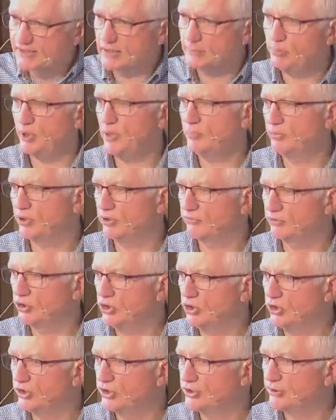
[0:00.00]
the people of
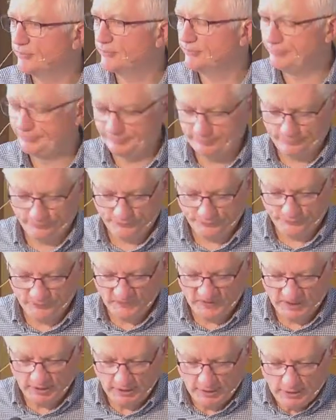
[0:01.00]
God.
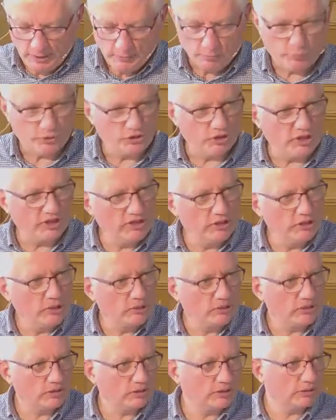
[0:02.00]
But then,
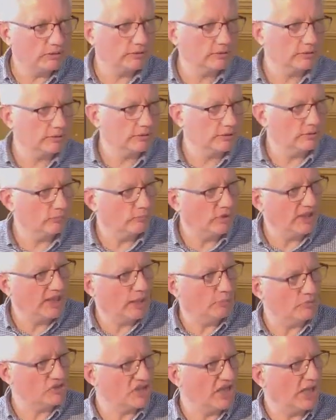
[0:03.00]
while that
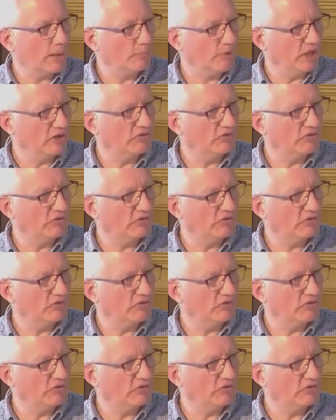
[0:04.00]
was happening